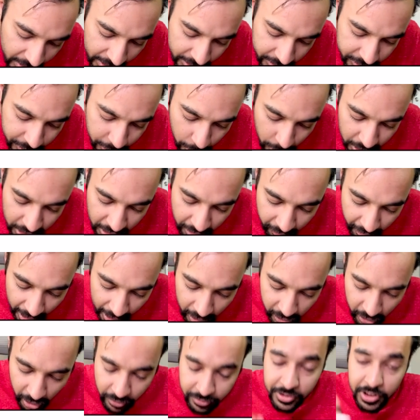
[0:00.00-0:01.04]
So the
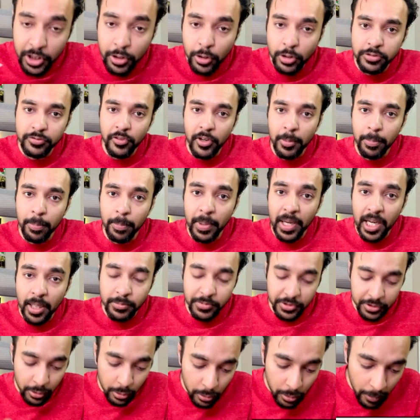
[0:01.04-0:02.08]
value of zeros flipped
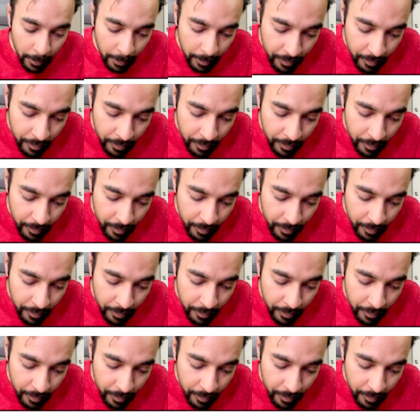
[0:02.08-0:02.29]
becomes 2.